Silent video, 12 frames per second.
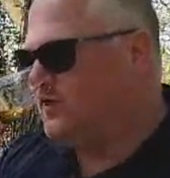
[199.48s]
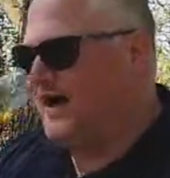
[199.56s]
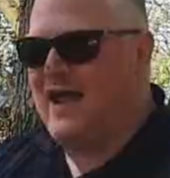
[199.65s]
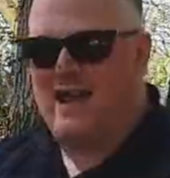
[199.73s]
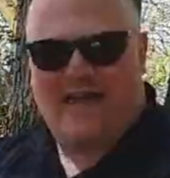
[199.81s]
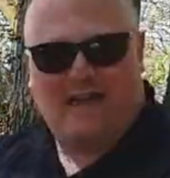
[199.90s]

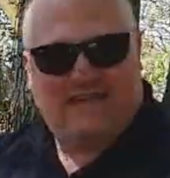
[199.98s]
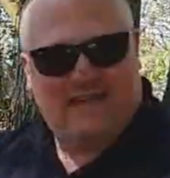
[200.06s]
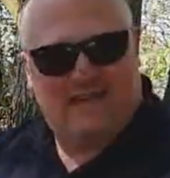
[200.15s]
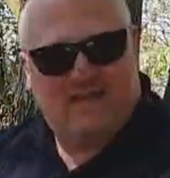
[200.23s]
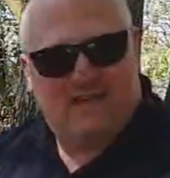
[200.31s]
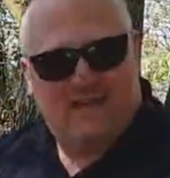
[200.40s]
I like
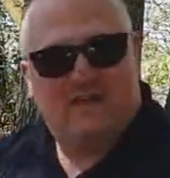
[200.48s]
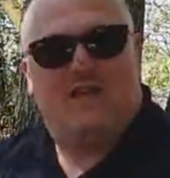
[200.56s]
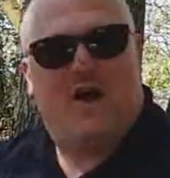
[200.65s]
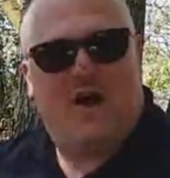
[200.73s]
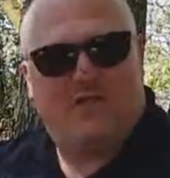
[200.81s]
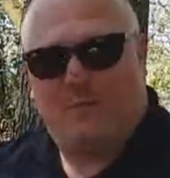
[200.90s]
it
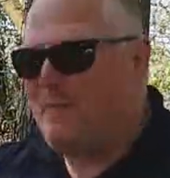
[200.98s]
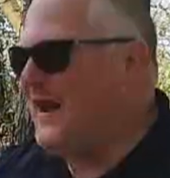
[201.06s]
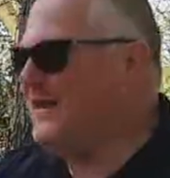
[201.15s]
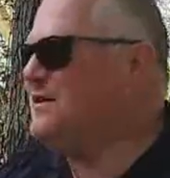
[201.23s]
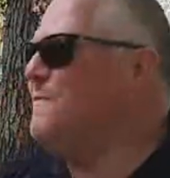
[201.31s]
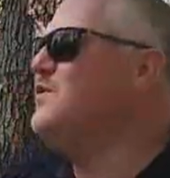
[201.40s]
on the
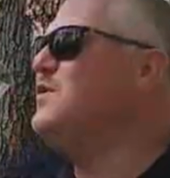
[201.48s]
palate.